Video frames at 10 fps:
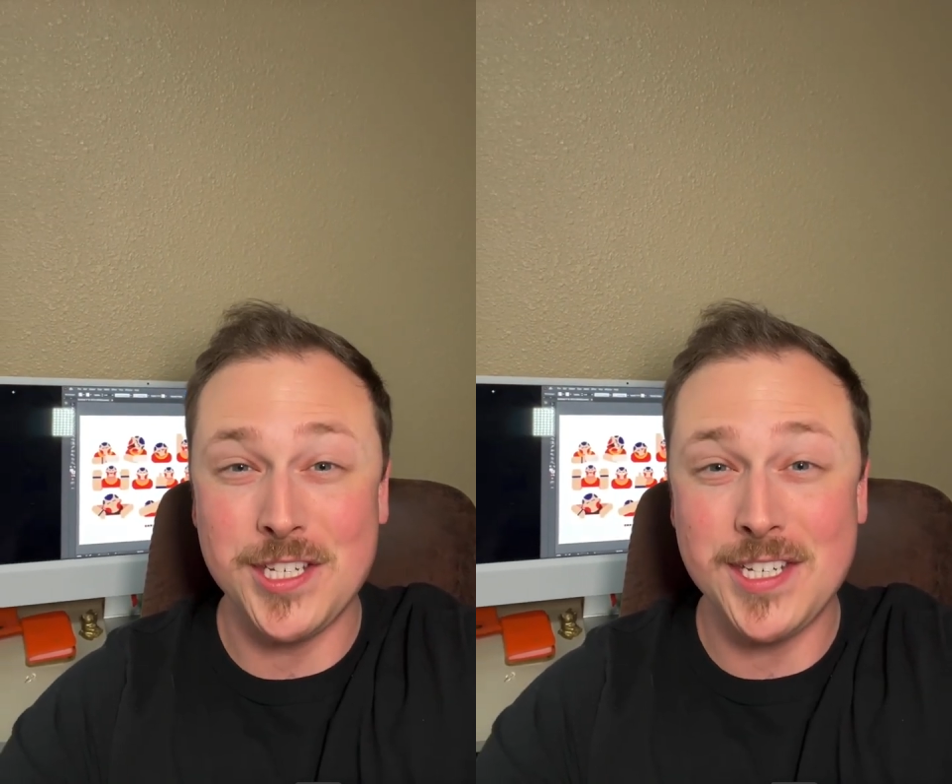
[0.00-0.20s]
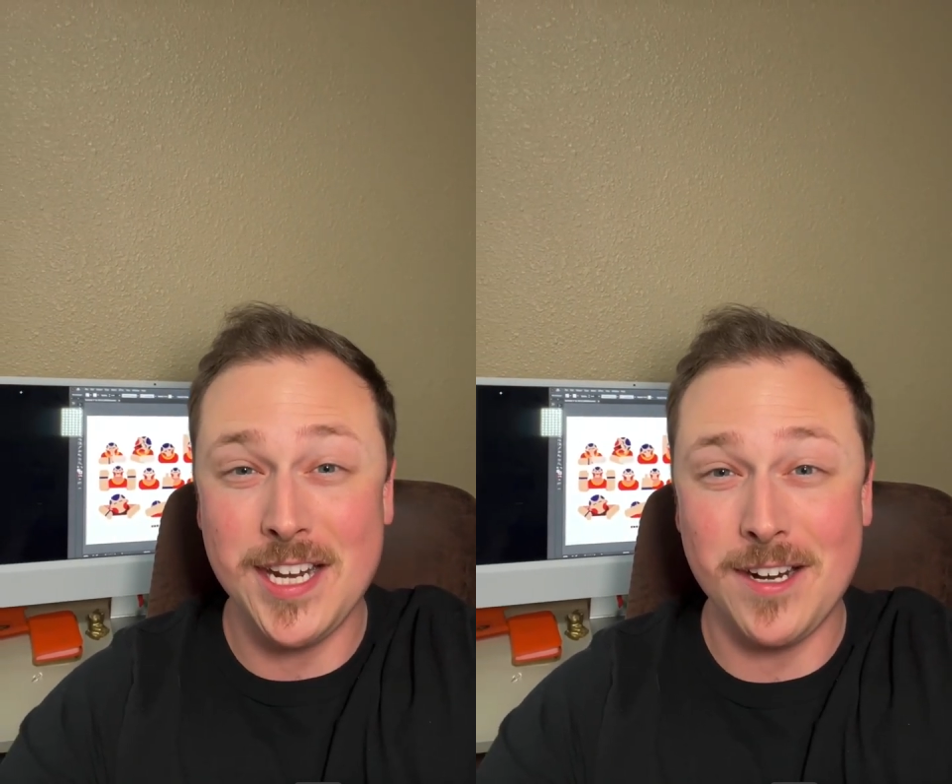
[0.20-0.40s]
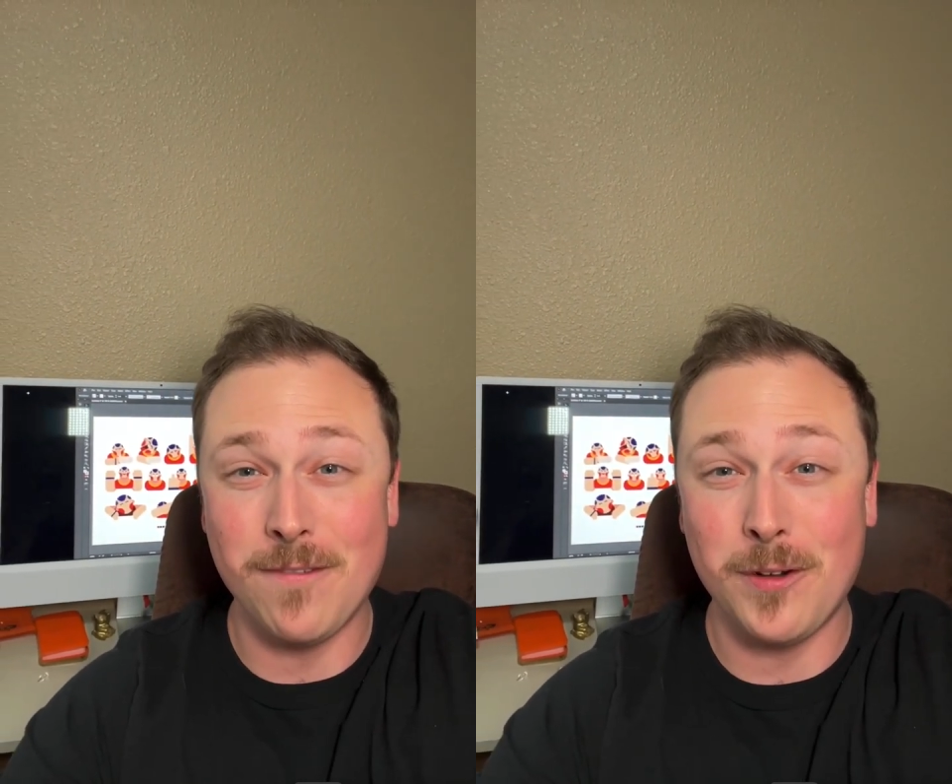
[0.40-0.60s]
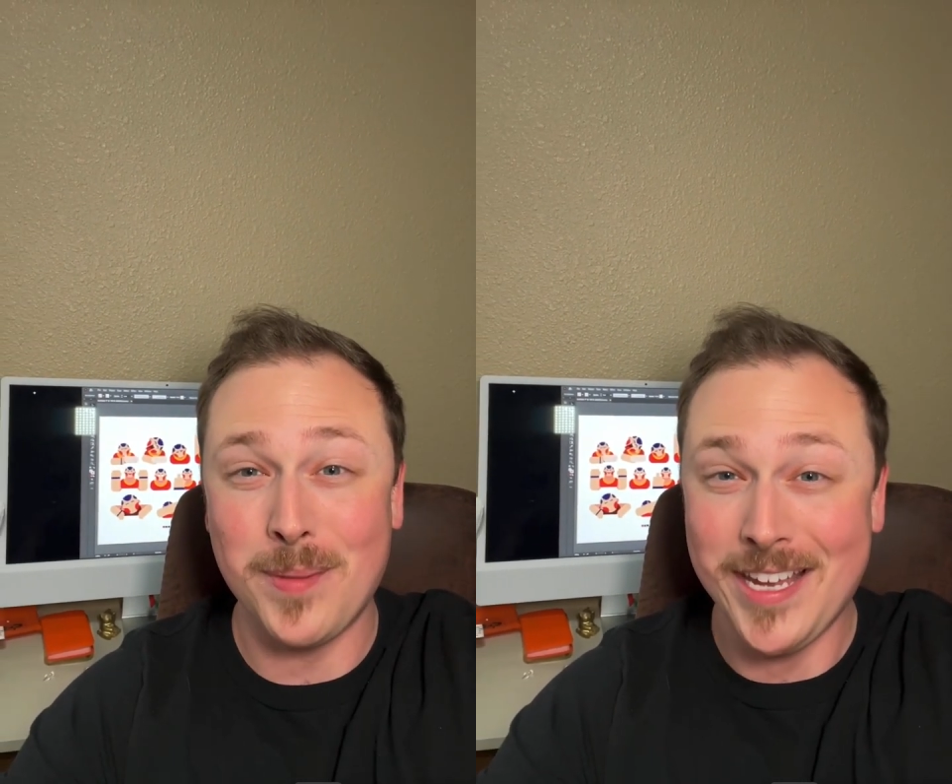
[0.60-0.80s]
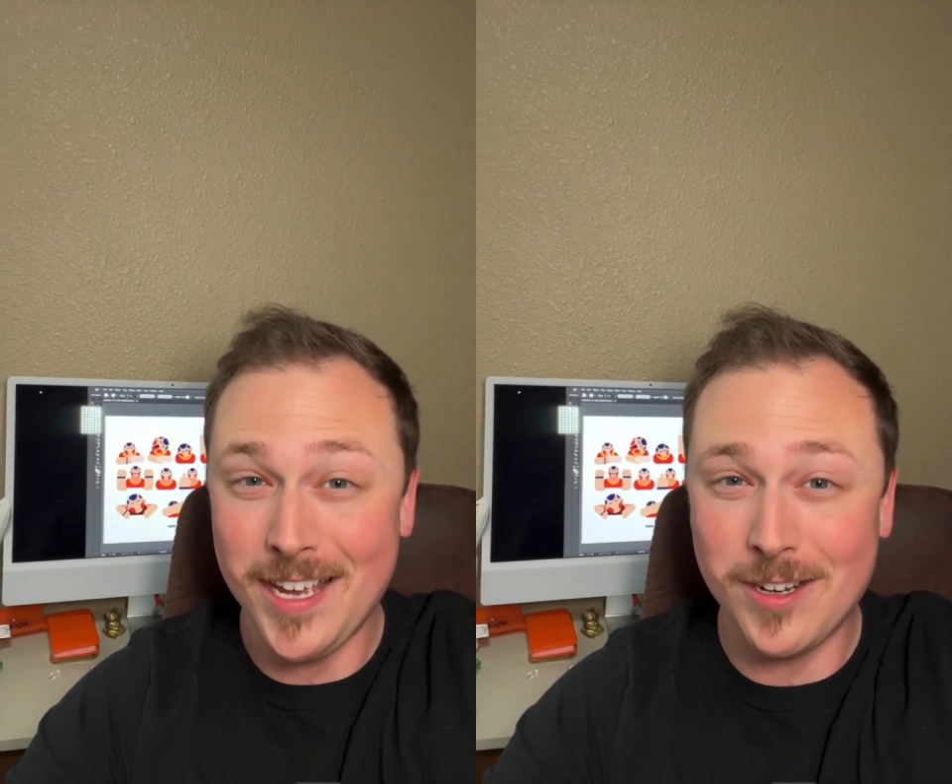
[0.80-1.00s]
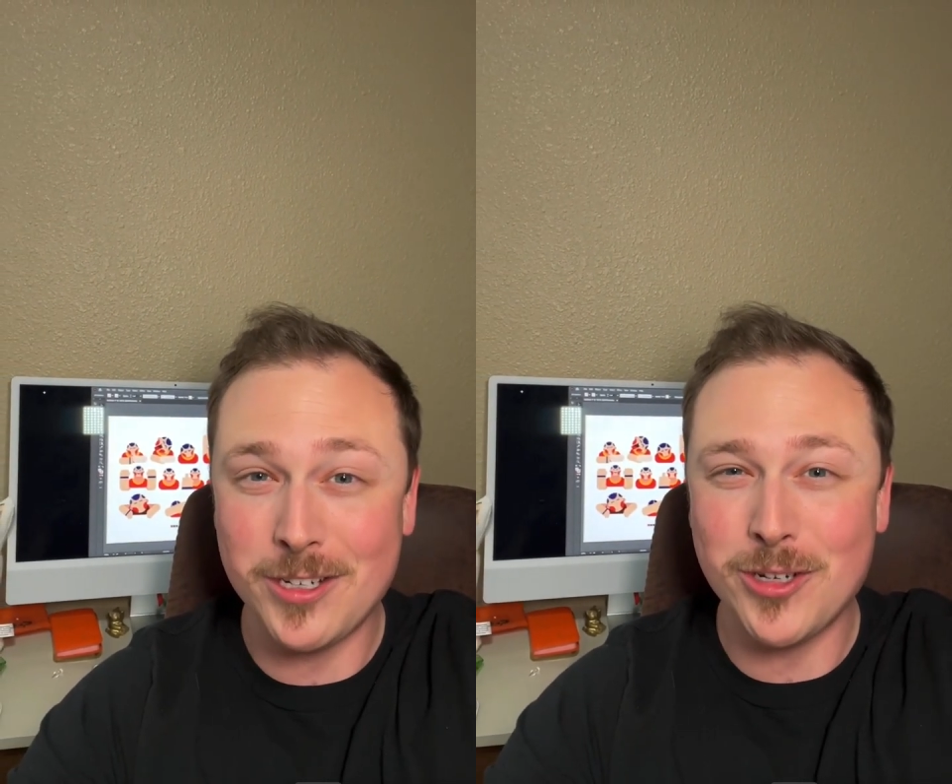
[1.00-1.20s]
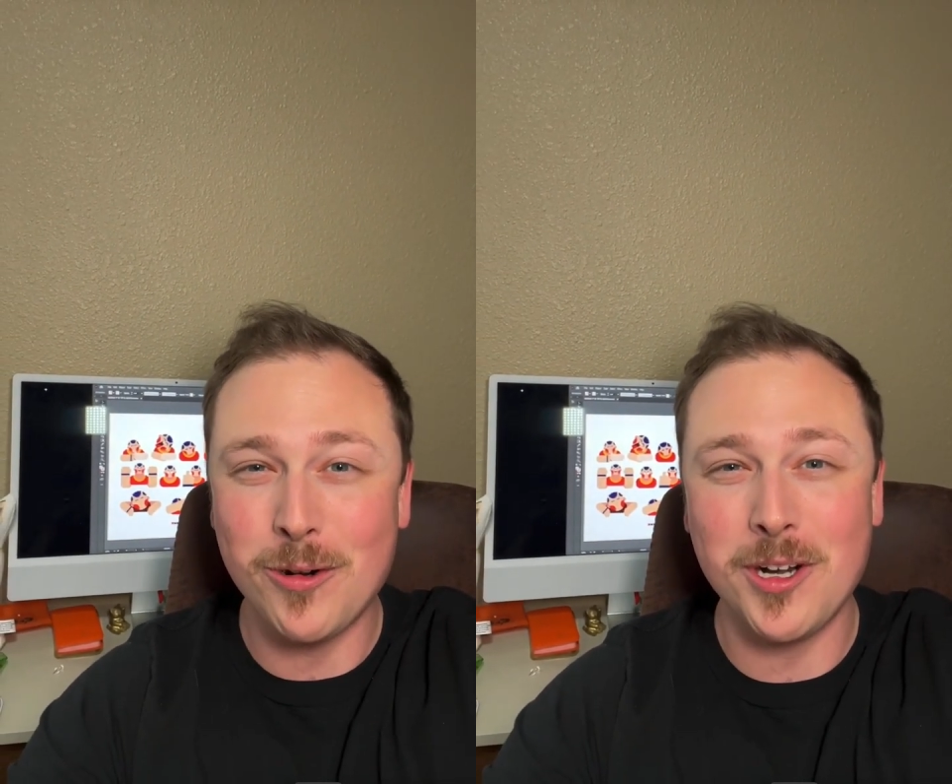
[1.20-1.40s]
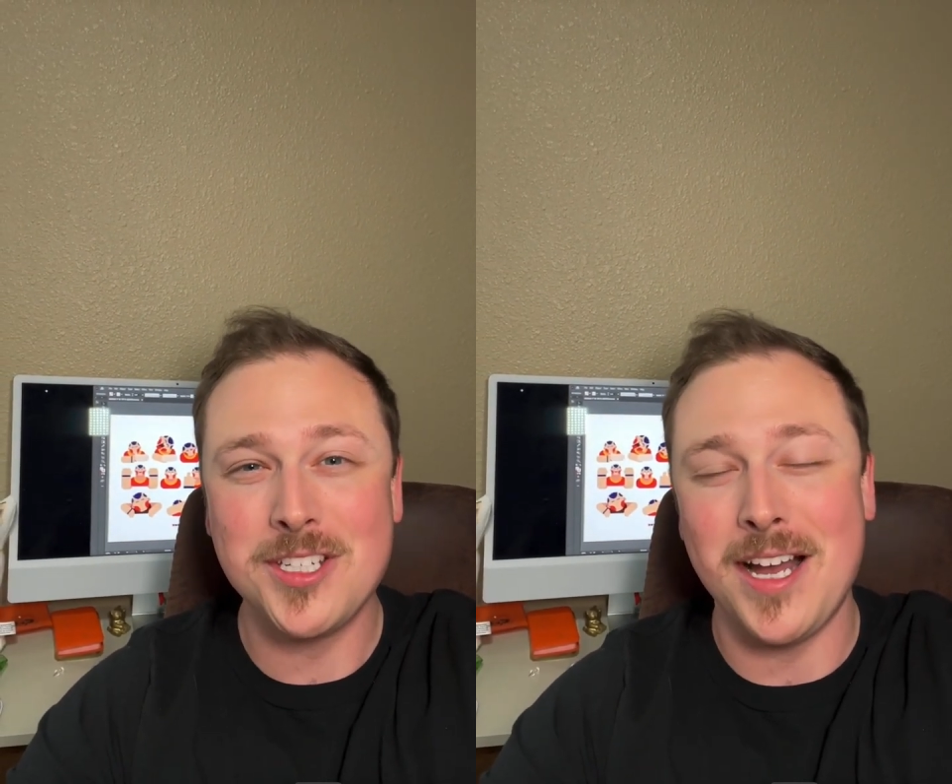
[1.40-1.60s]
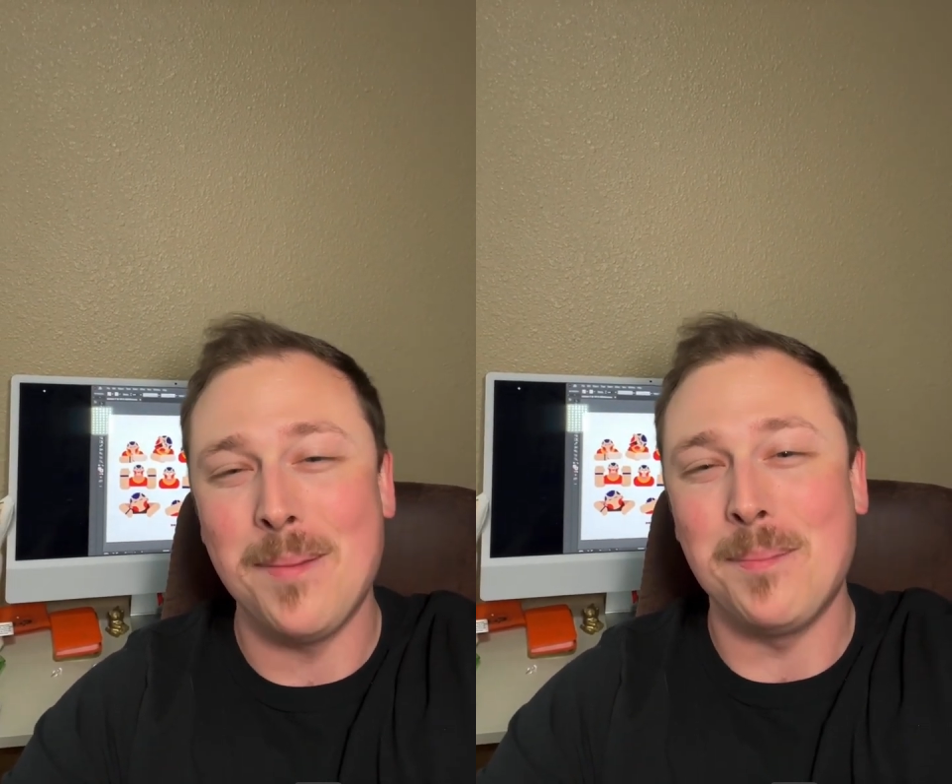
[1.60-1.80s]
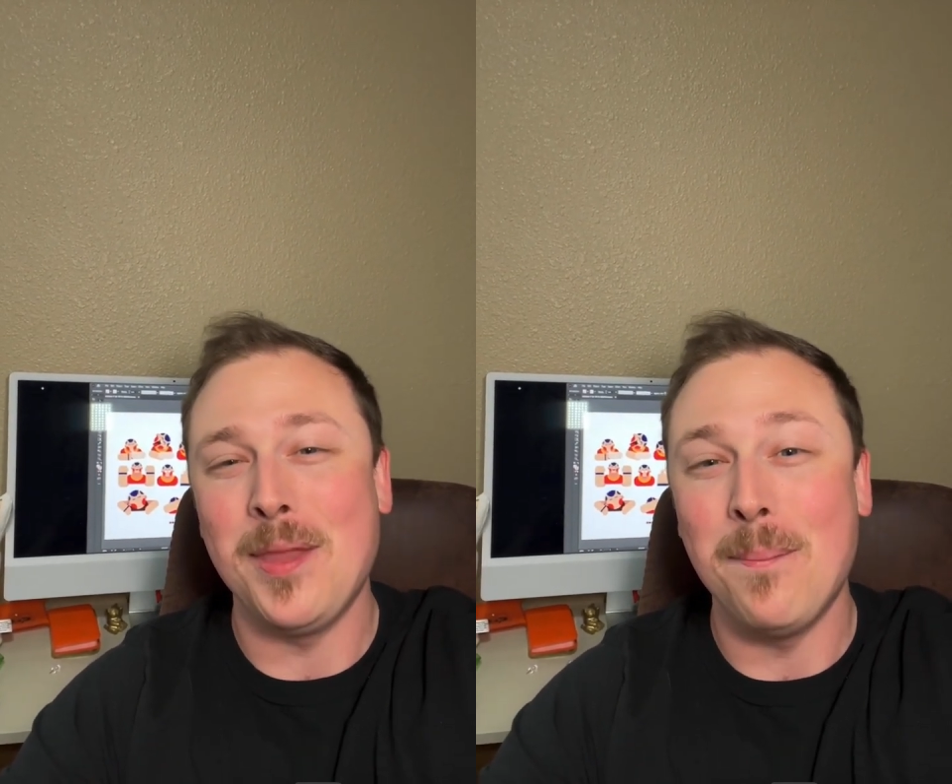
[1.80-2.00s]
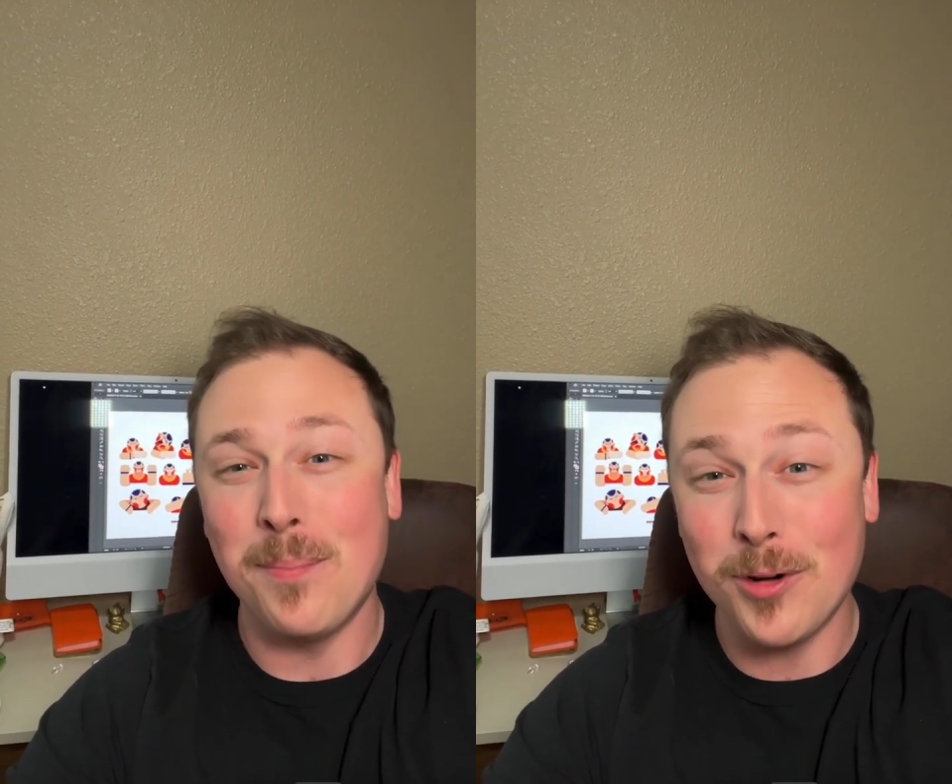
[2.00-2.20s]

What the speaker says: and Sticker for Beginners course on the